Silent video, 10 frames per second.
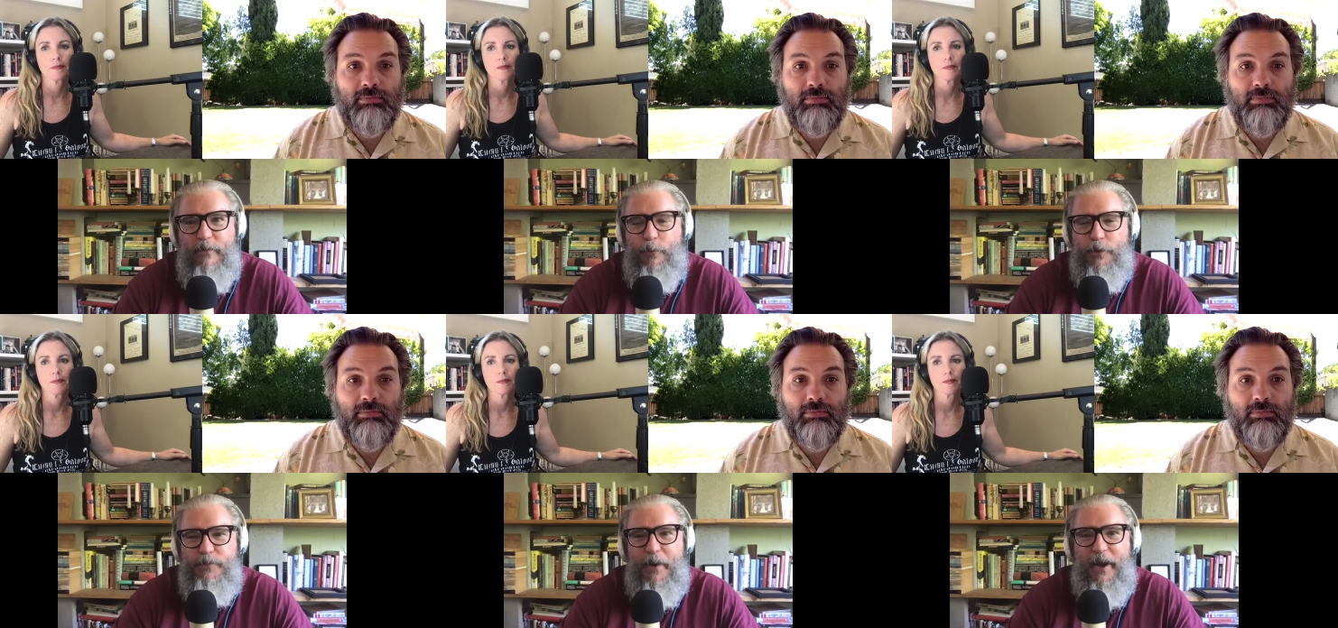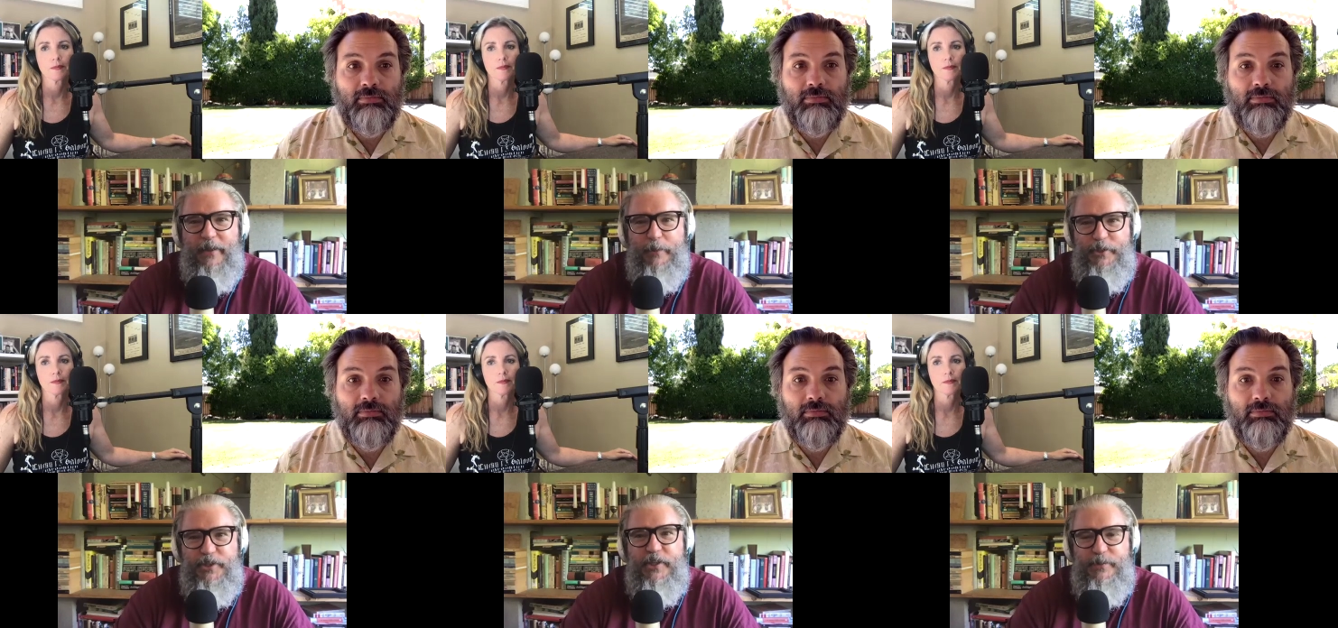Speaker 1: force behind, but
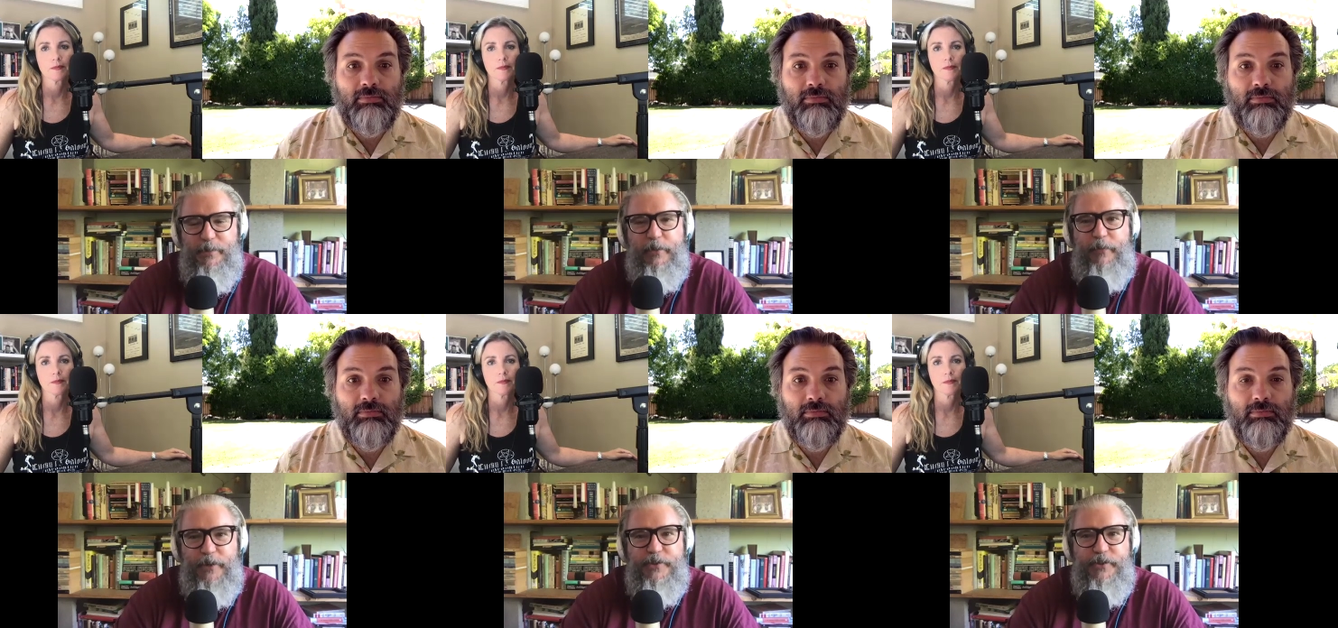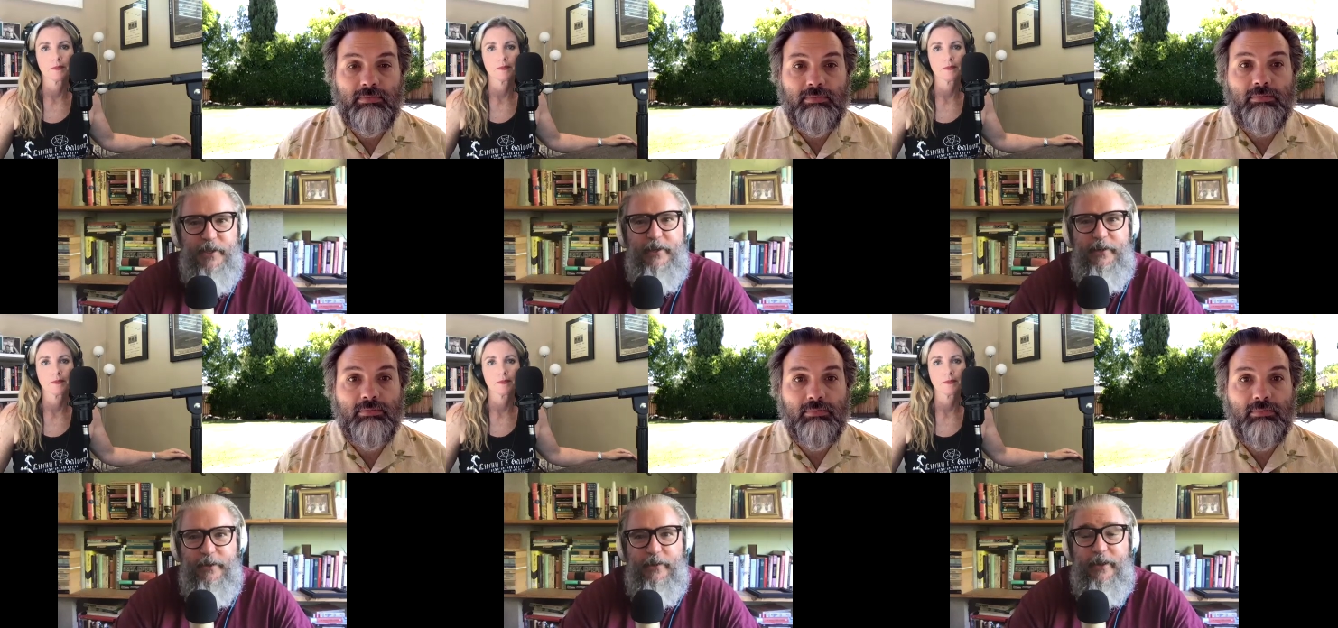she's done some other features. I need
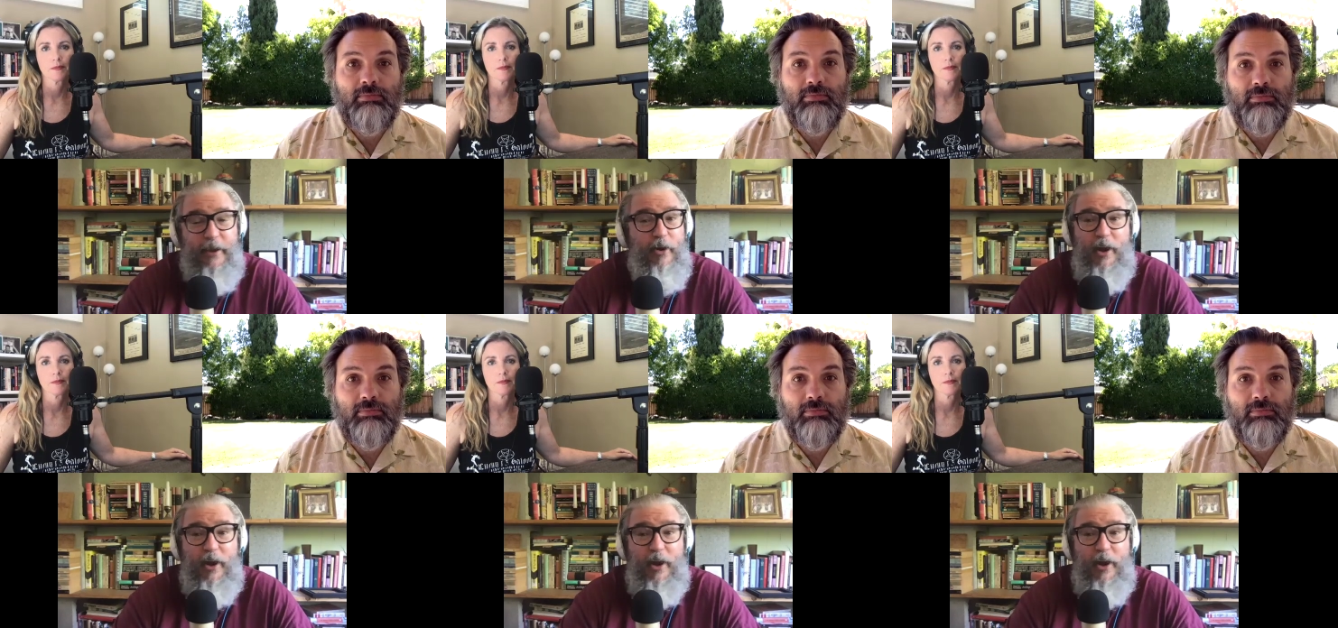to get caught